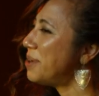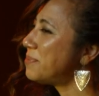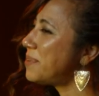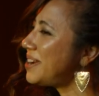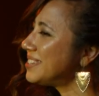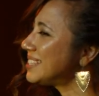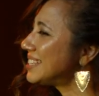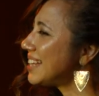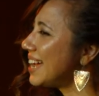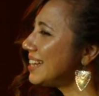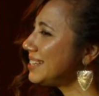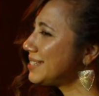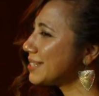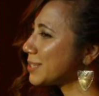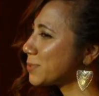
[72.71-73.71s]
While
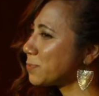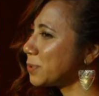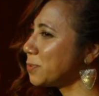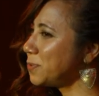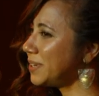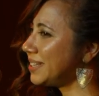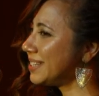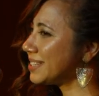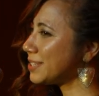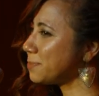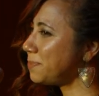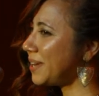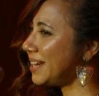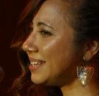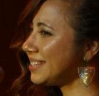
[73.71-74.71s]
scientists were willing to
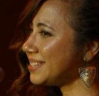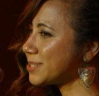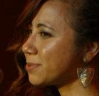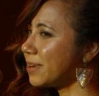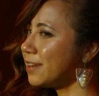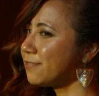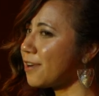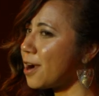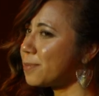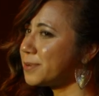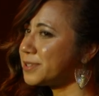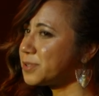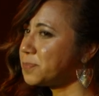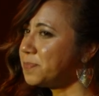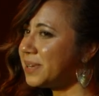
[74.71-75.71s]
pay these grave
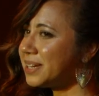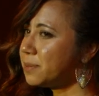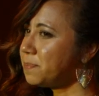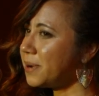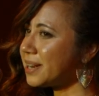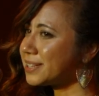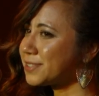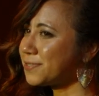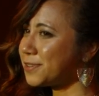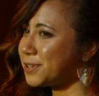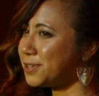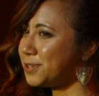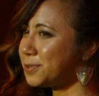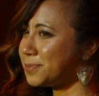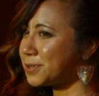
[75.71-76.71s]
robbers big bucks for a
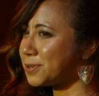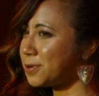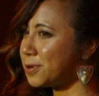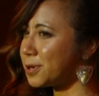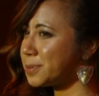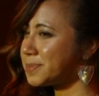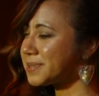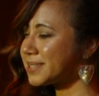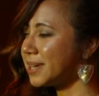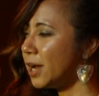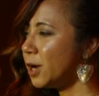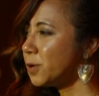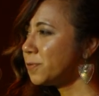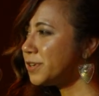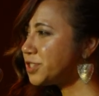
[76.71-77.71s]
human corpse,
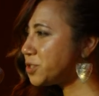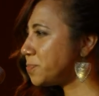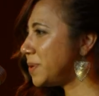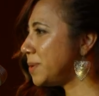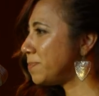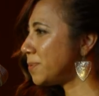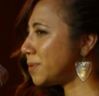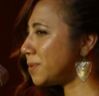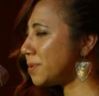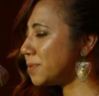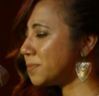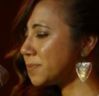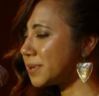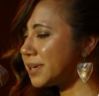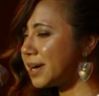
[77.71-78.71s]
rich people
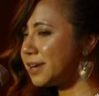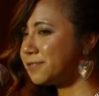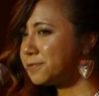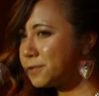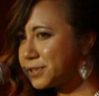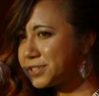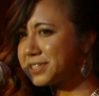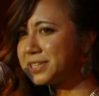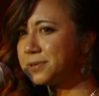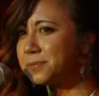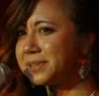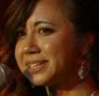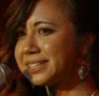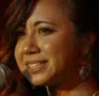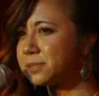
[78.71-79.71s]
were unfortunately
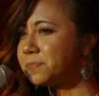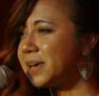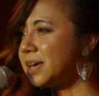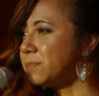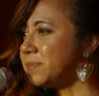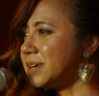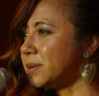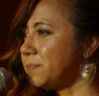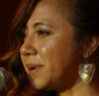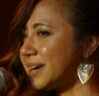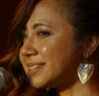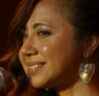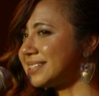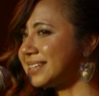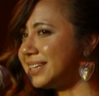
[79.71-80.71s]
willing to pay big
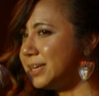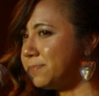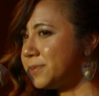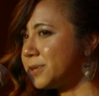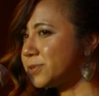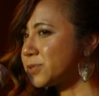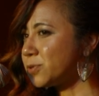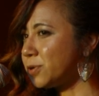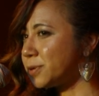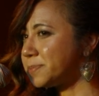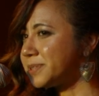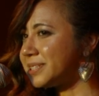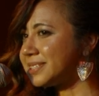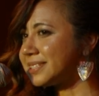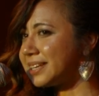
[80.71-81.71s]
bucks to keep those
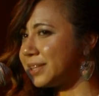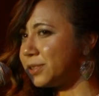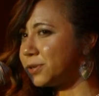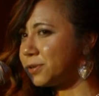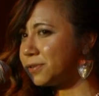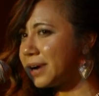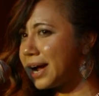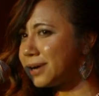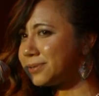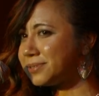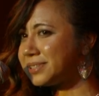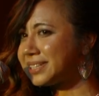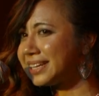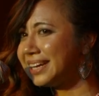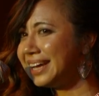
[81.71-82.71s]
corpses in the ground.